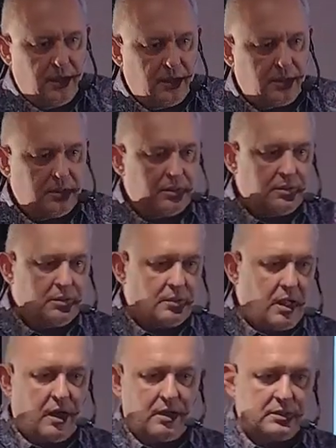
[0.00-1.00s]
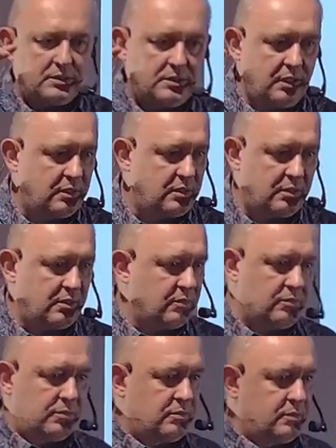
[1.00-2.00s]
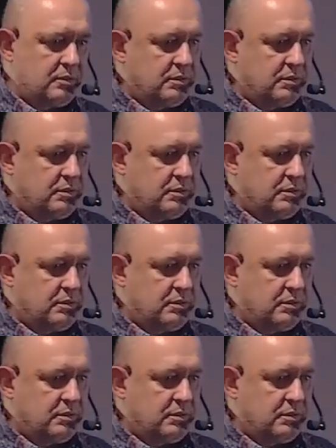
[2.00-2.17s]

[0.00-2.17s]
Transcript: the gas, they turn off